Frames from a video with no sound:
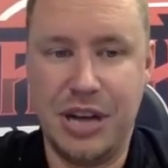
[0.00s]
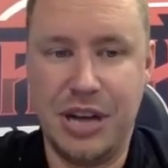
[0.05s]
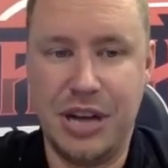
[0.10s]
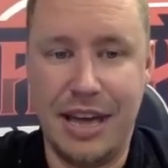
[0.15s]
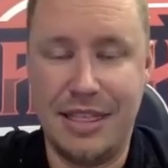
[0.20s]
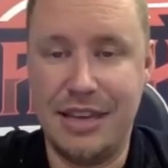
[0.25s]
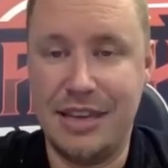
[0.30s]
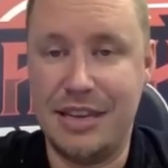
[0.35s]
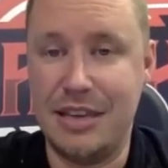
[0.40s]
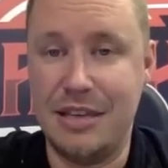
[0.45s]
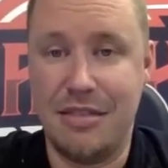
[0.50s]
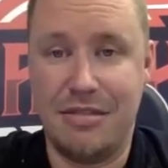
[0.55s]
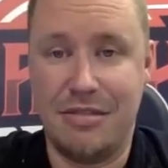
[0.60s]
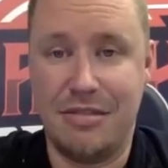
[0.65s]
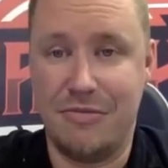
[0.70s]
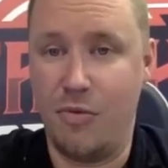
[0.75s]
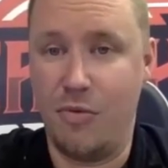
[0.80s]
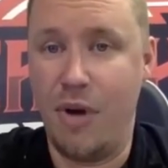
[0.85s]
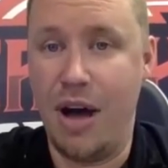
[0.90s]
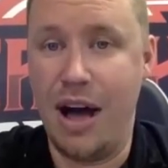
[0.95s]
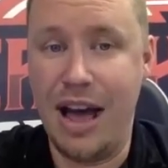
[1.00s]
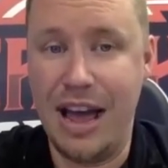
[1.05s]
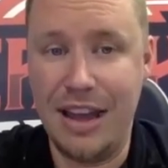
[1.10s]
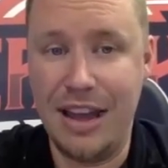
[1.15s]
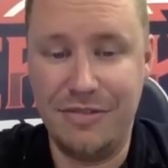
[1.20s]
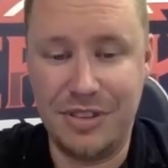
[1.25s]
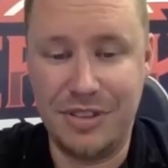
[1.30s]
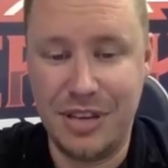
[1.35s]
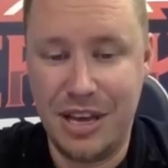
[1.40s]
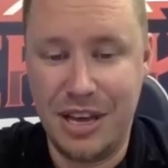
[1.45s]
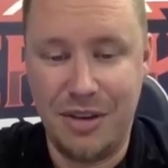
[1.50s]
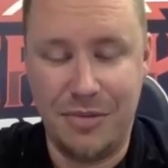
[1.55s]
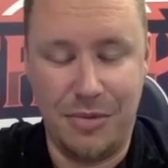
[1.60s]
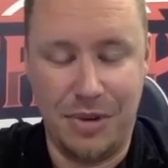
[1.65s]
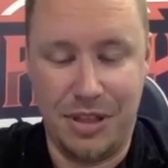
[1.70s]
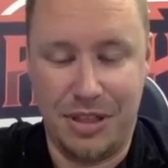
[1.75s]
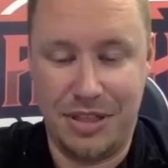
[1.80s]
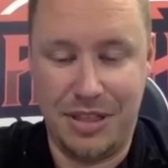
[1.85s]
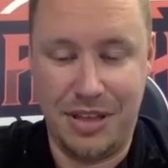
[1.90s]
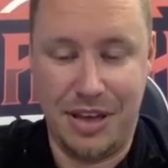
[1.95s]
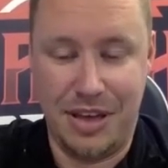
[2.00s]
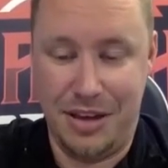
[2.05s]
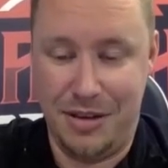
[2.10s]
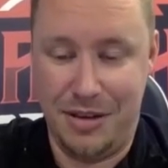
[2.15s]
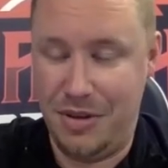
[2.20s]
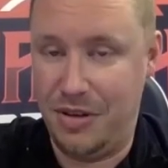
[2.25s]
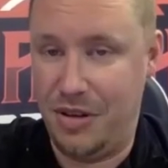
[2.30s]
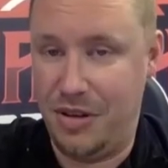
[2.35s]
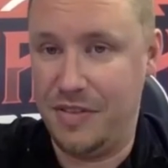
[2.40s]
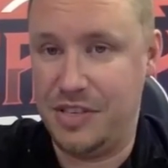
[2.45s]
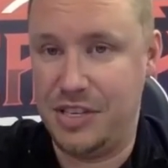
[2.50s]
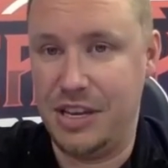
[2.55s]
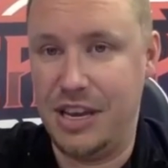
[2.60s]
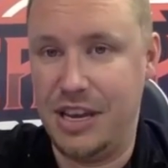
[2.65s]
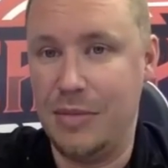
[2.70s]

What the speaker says: I think he thrived with obviously